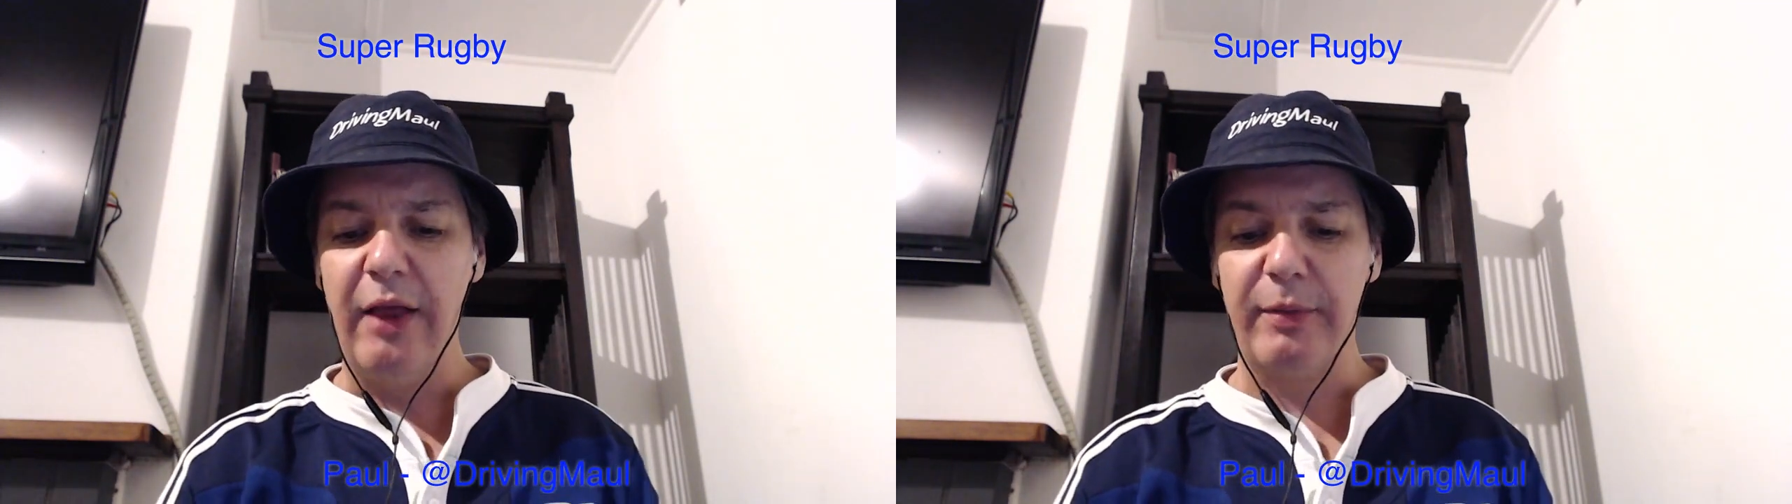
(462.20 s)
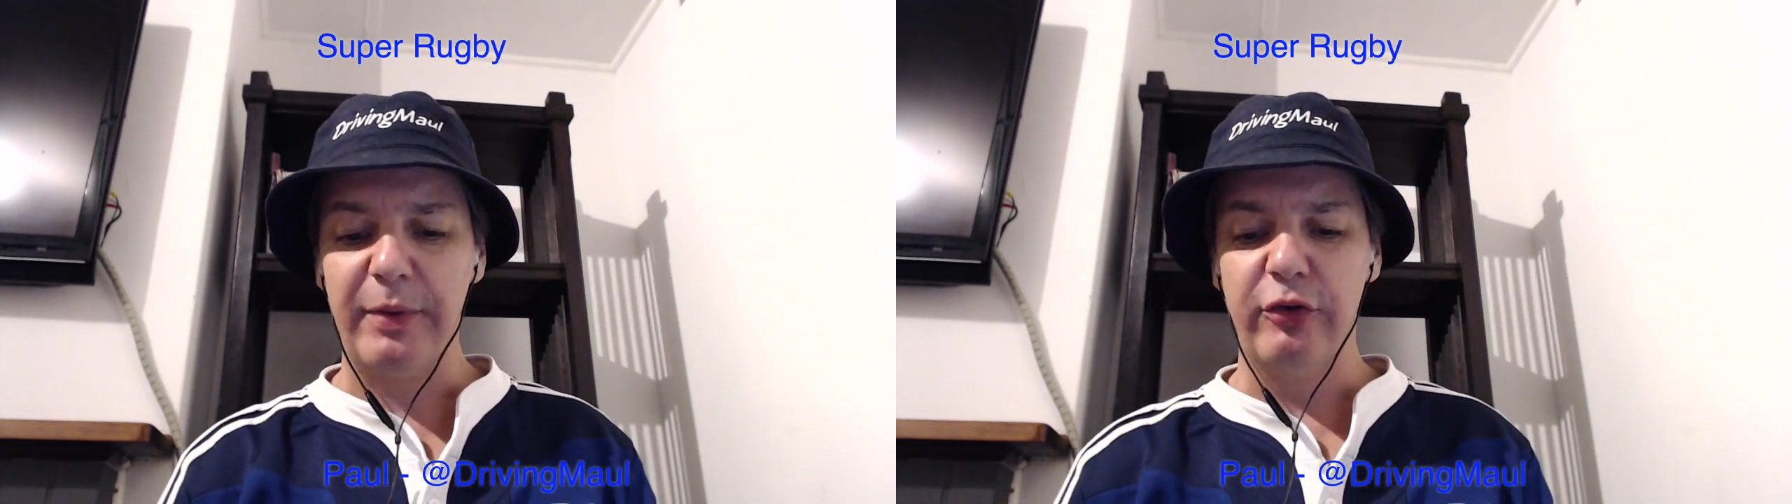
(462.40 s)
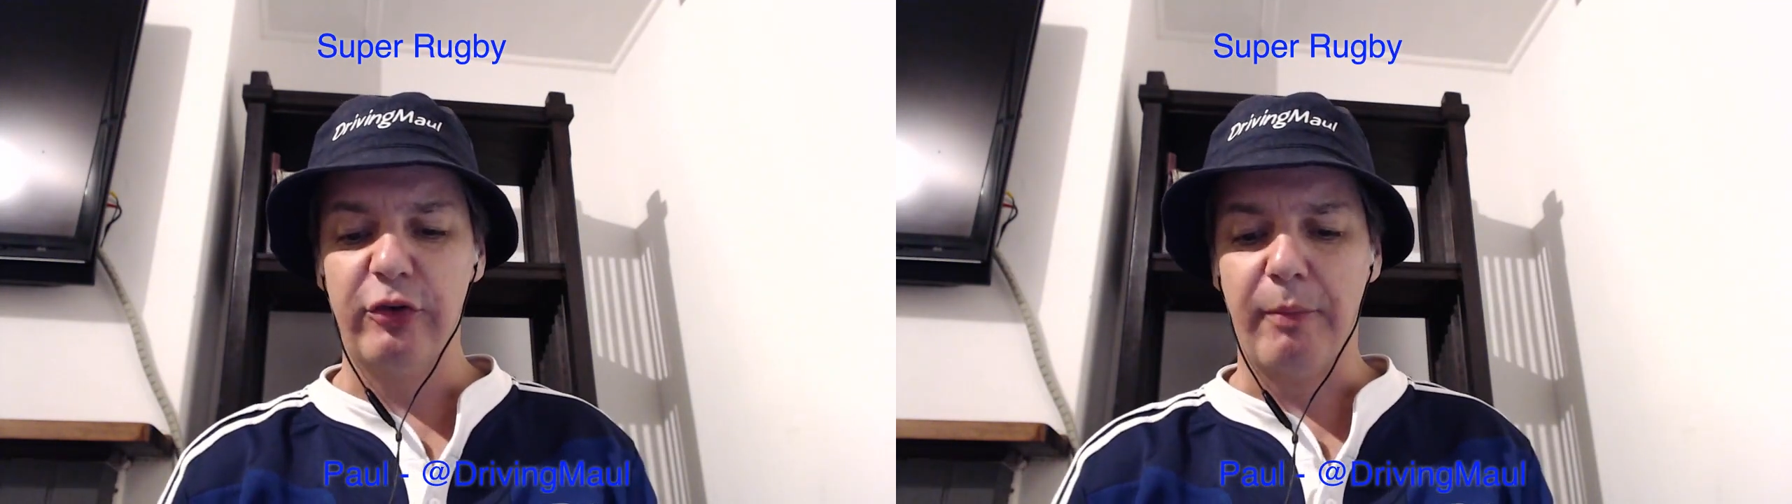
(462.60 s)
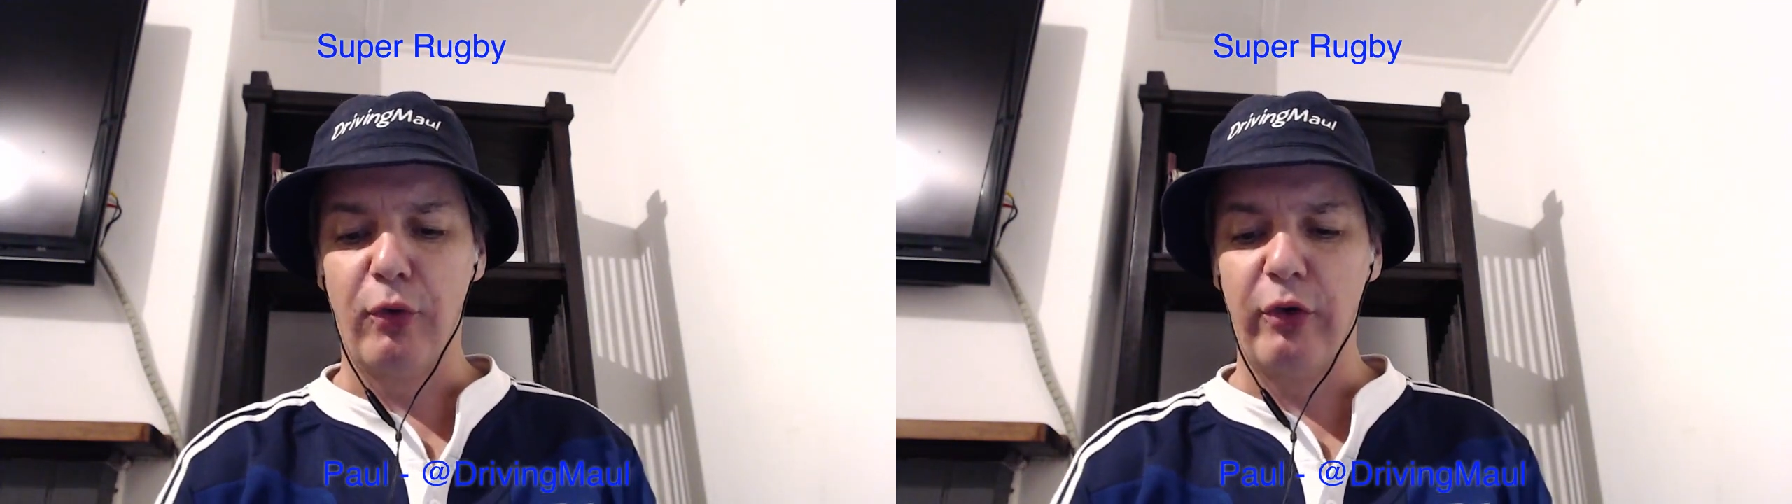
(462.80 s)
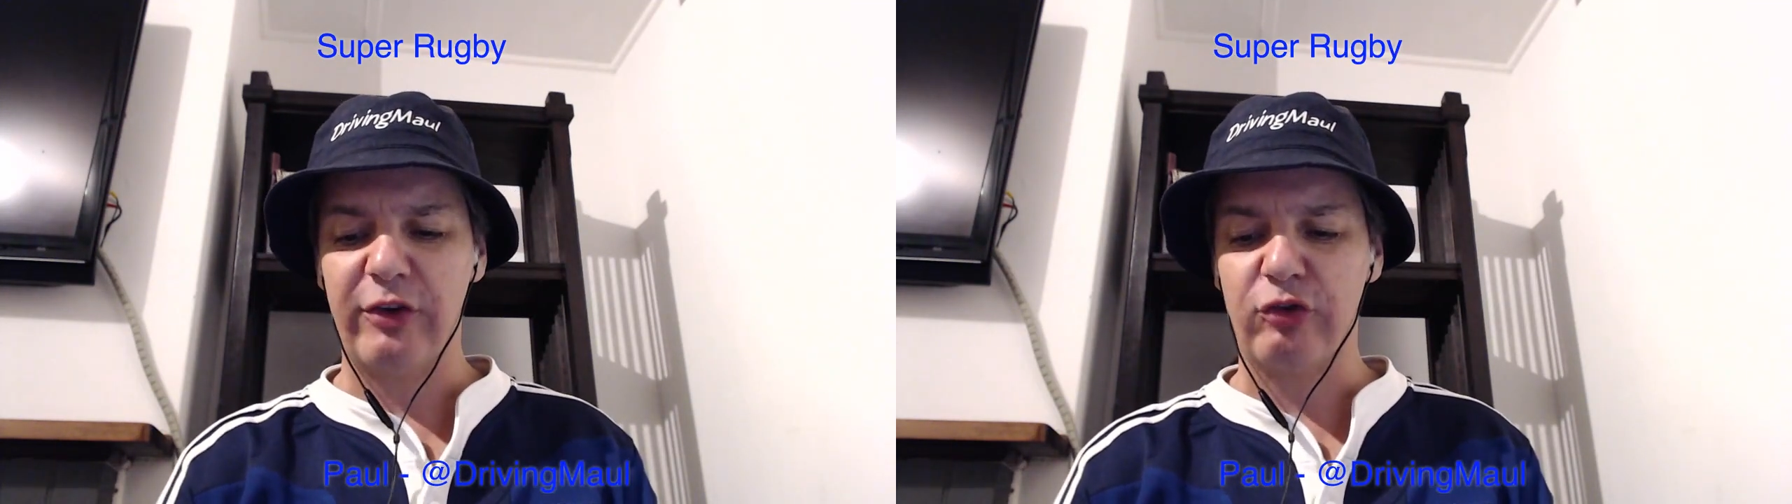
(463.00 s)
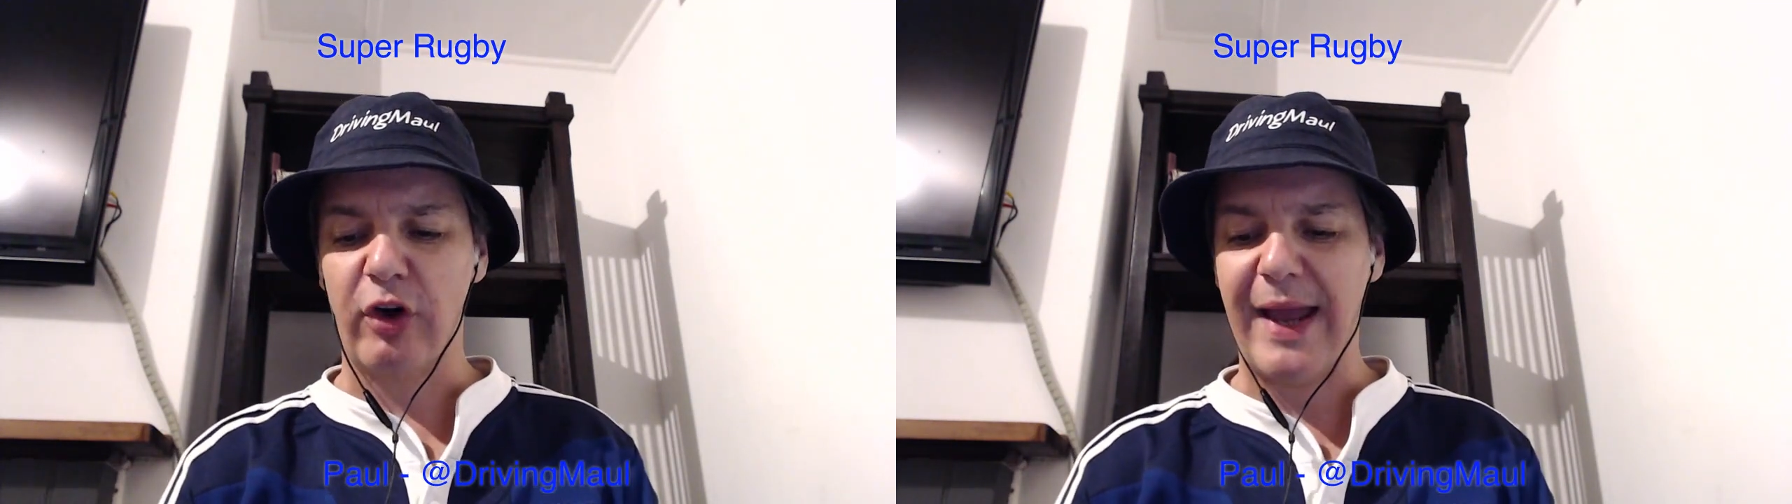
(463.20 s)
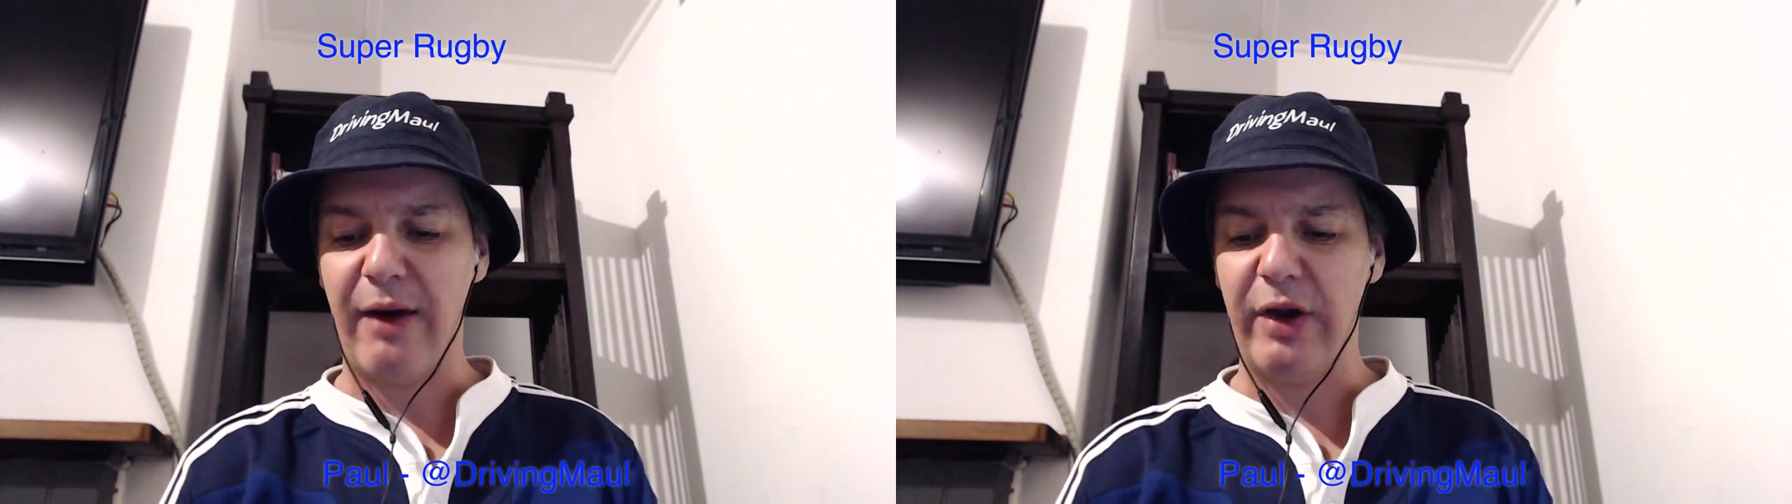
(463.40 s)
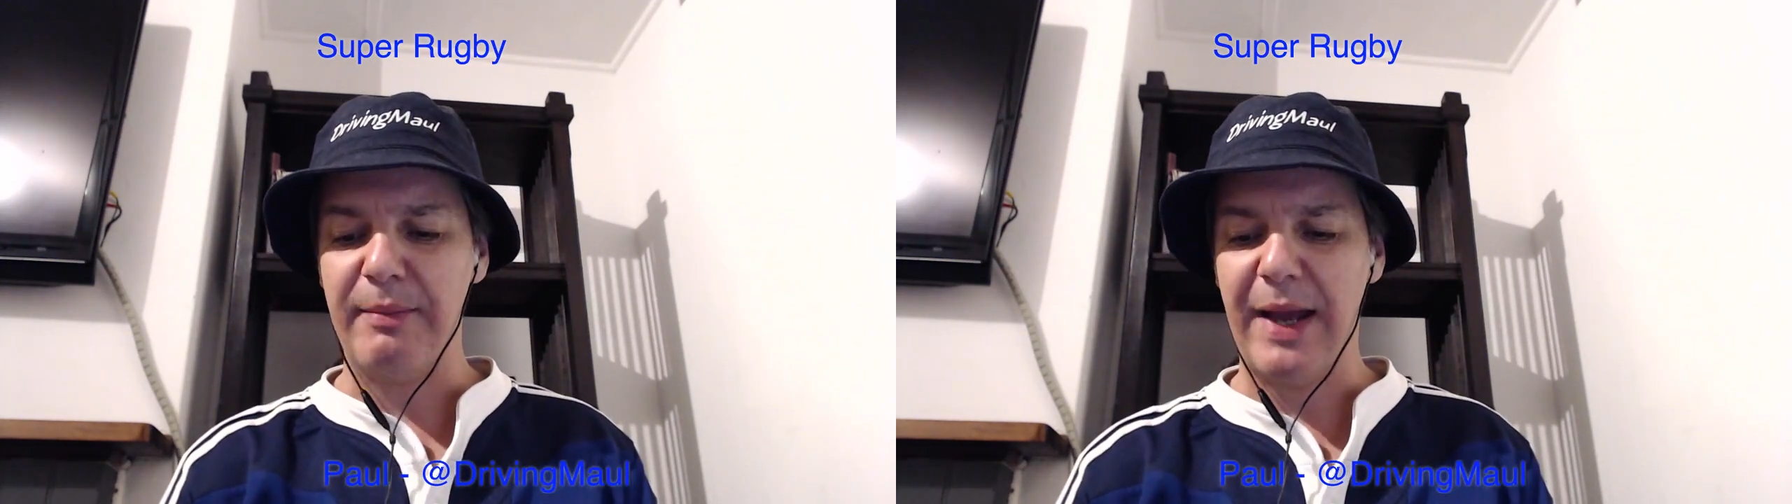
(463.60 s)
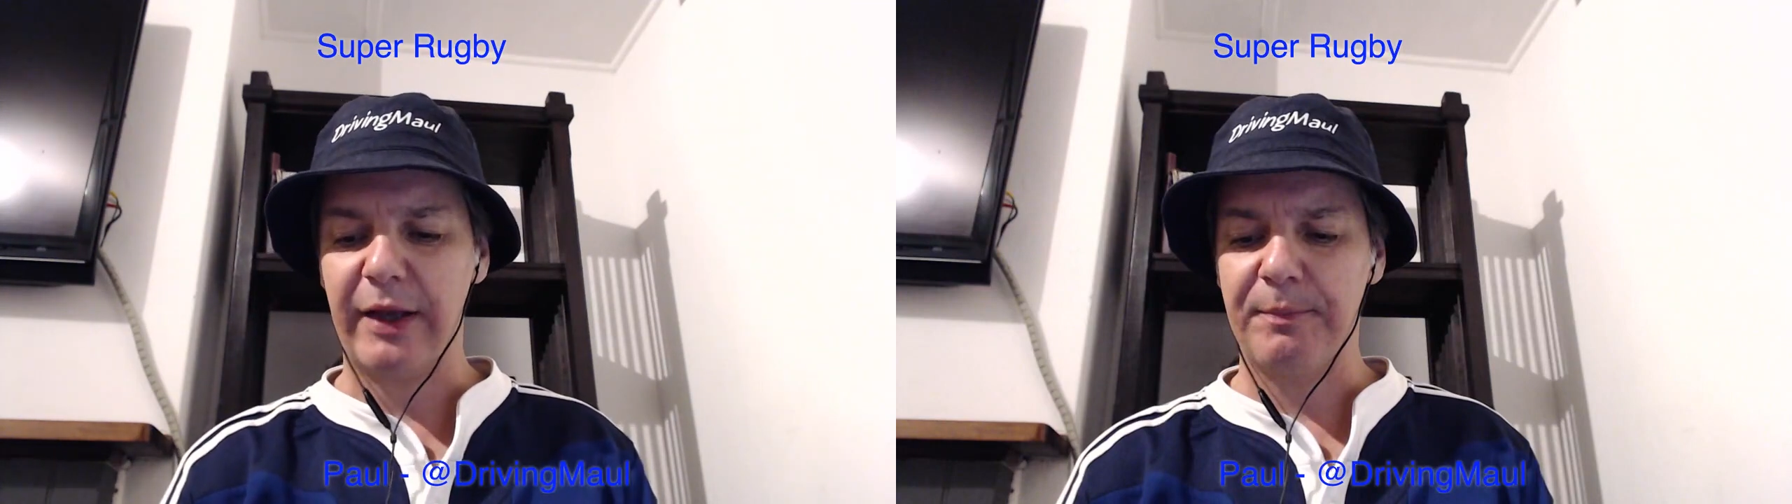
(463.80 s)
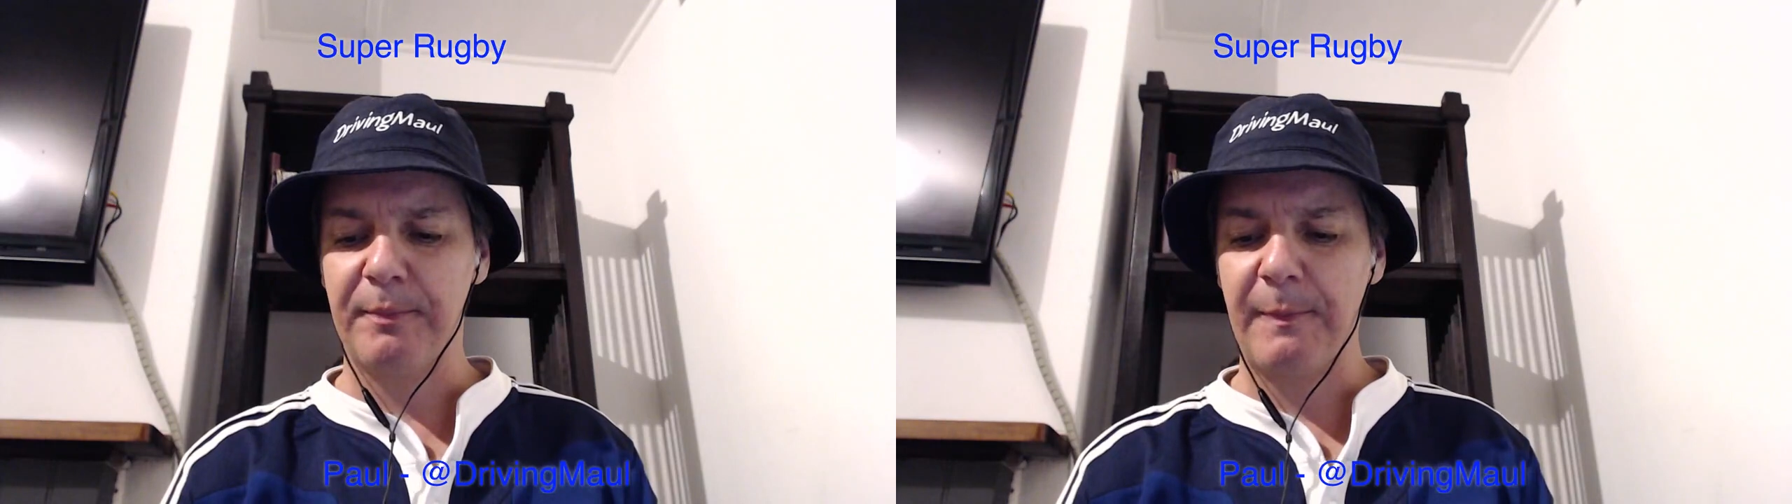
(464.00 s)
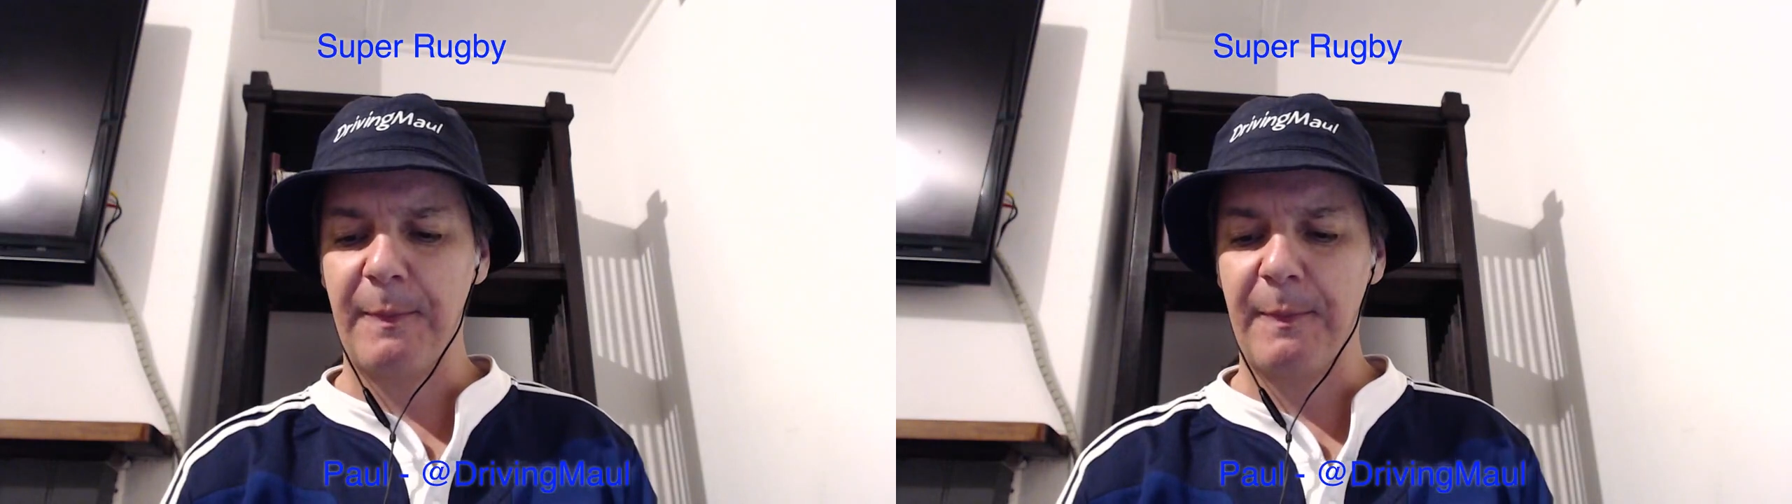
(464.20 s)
The Blues brought their strong carrying back.